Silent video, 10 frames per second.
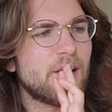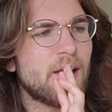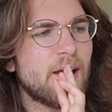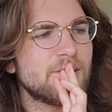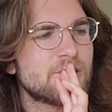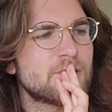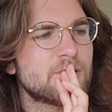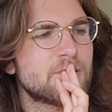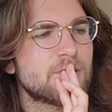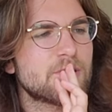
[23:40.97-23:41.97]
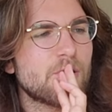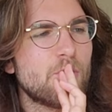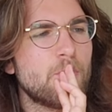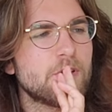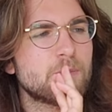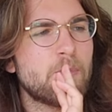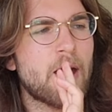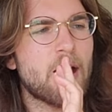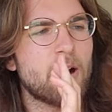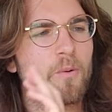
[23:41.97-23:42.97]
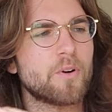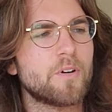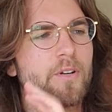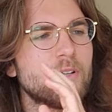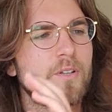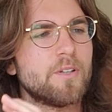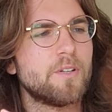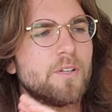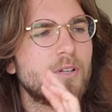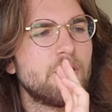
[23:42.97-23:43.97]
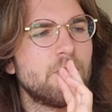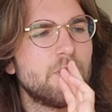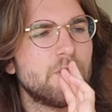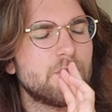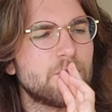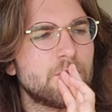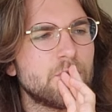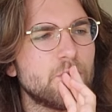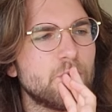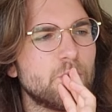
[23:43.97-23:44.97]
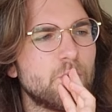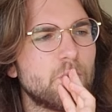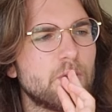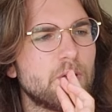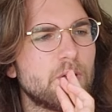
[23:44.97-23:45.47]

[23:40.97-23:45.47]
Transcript: has so much power to